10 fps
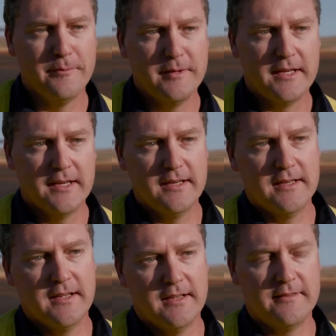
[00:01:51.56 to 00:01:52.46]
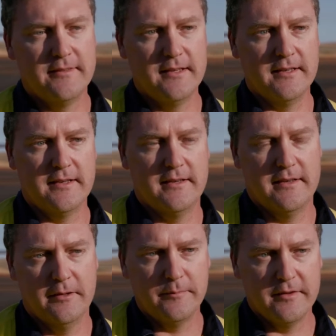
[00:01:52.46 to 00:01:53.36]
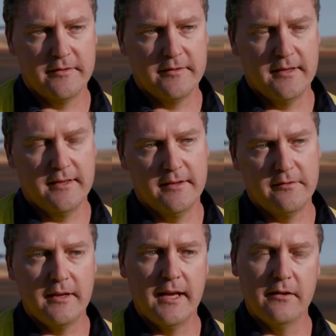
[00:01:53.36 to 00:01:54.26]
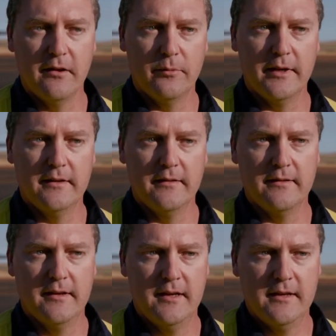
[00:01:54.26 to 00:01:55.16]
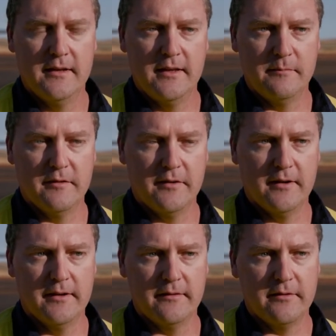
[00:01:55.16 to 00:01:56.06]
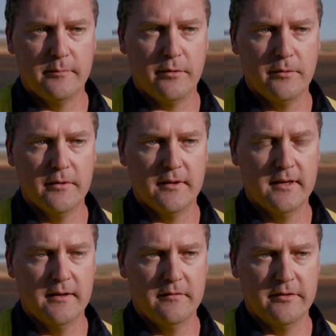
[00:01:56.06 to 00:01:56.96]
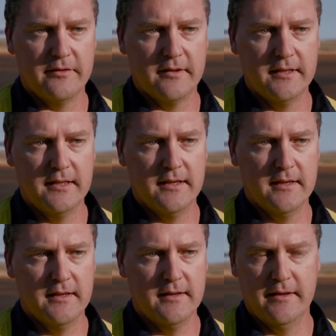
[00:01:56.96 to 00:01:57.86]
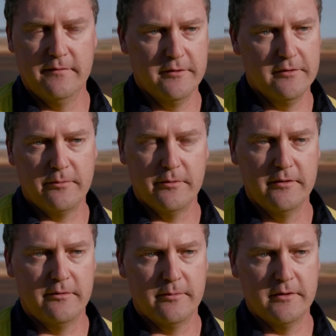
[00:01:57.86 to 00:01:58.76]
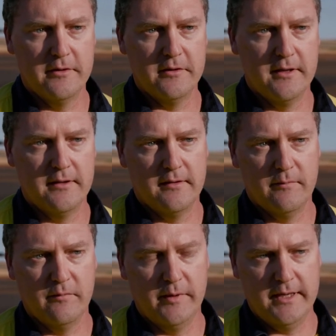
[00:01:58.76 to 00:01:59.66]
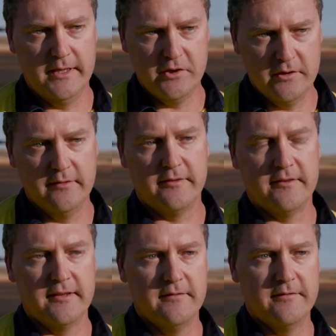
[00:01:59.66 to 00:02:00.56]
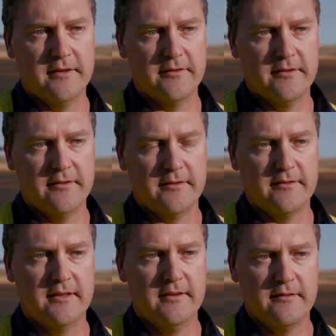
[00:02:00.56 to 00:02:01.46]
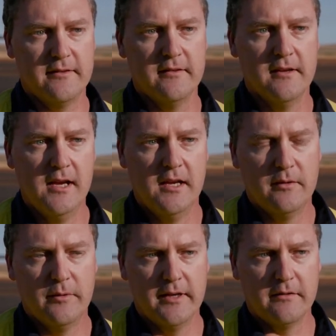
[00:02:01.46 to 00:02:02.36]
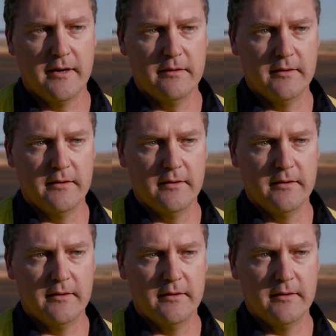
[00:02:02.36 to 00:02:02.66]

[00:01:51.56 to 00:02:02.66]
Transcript: the beginning, uh, CITIC helped us uh, at no end in providing support. Uh, obviously, their first words were, we need you to succeed for us to succeed. So we had a great